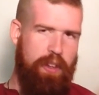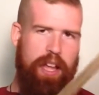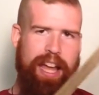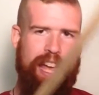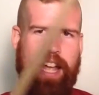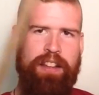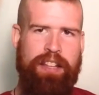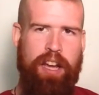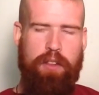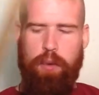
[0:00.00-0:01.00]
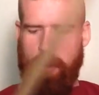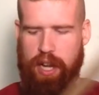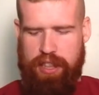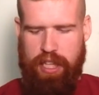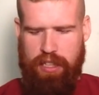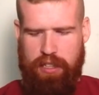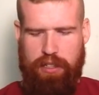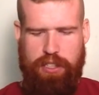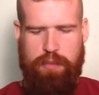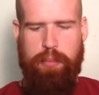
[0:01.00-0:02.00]
And the other one, I think,
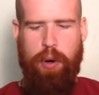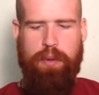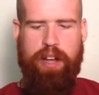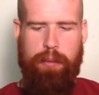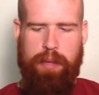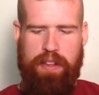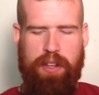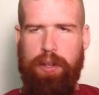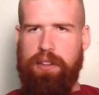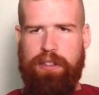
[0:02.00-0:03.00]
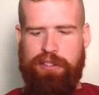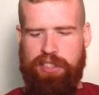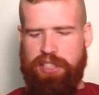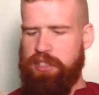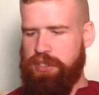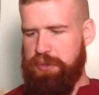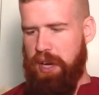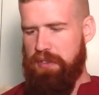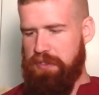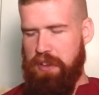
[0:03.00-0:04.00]
just broke down by the hilt and just didn't
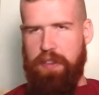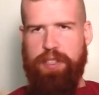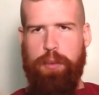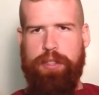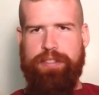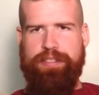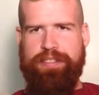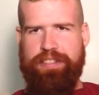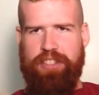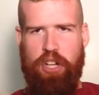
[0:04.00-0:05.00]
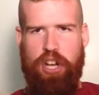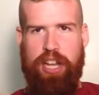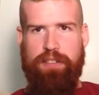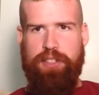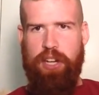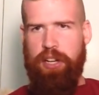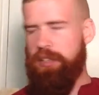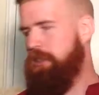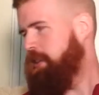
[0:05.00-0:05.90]
survive. And this one lives on.